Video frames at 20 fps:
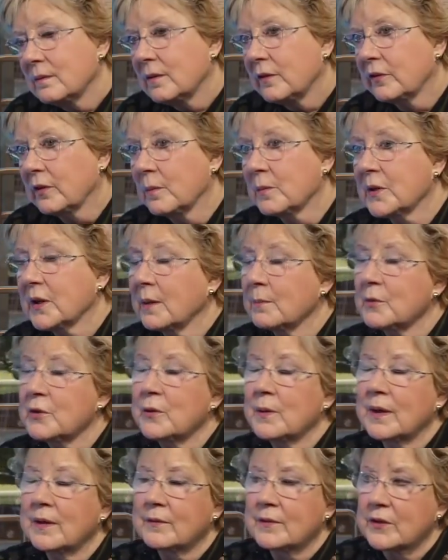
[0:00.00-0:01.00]
Sometimes
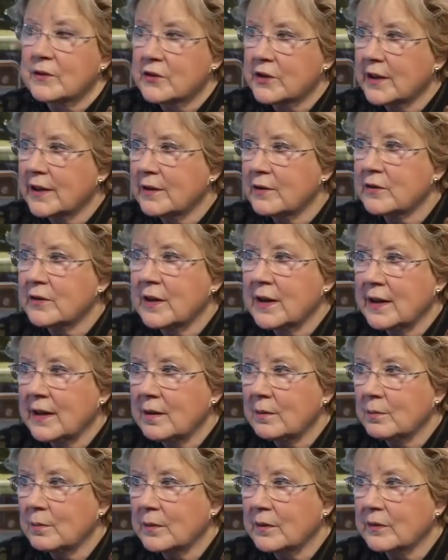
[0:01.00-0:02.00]
you have to change
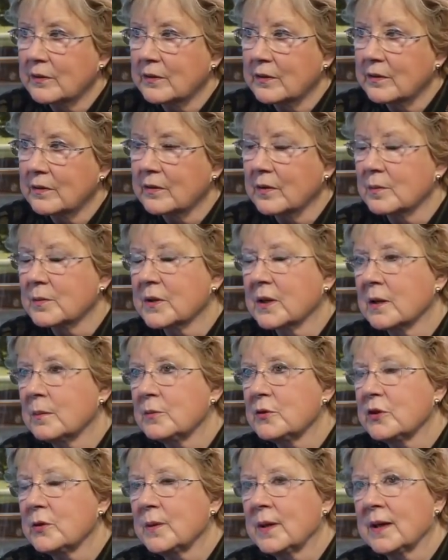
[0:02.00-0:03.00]
names.
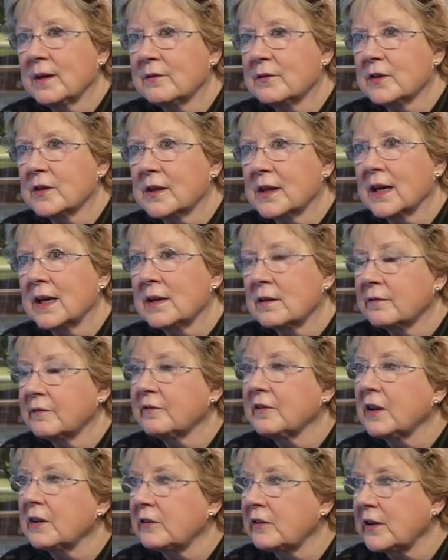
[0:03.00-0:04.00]
Sometimes you have to kind of
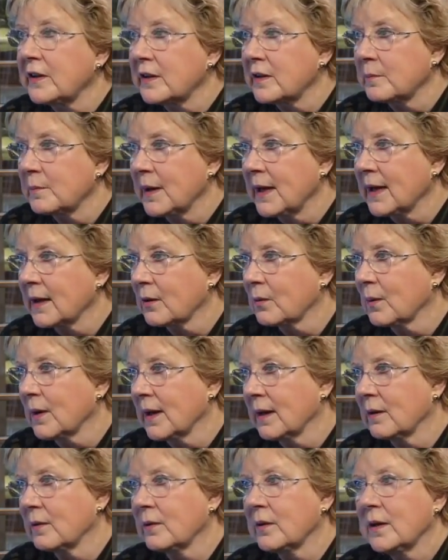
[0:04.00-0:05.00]
fuzzy the
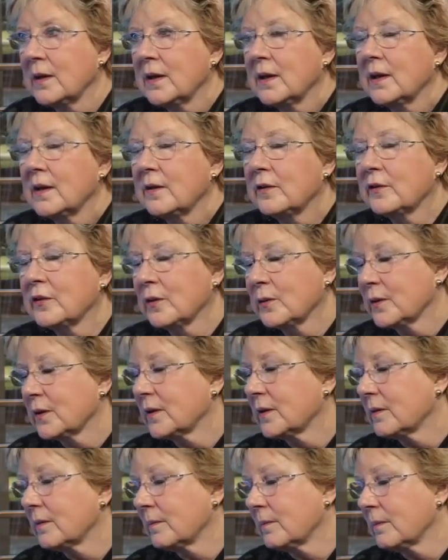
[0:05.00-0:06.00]
background so
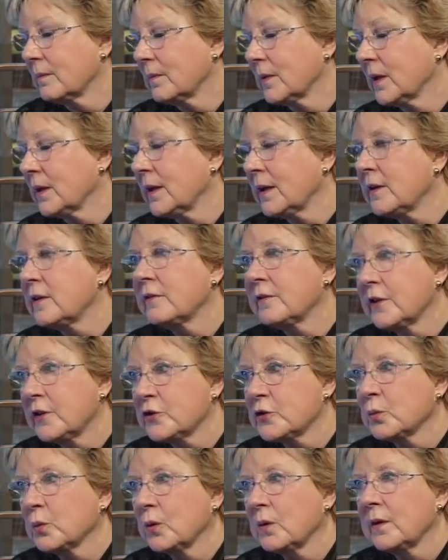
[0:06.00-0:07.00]
that an
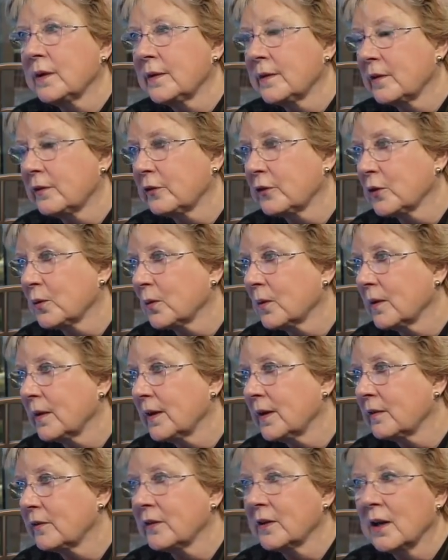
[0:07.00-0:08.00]
individual in the
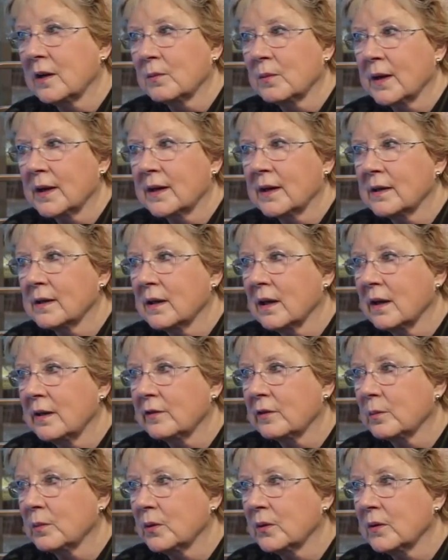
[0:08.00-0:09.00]
story is not
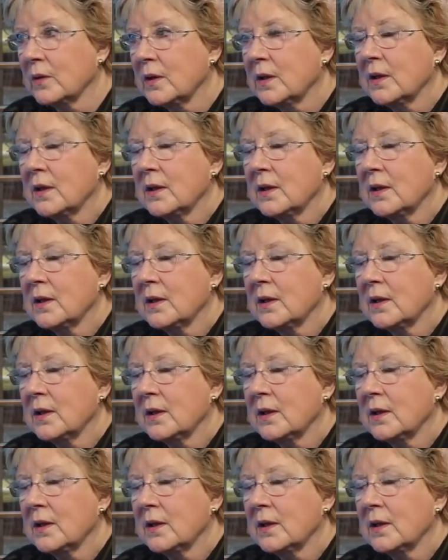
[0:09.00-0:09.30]
recognizable.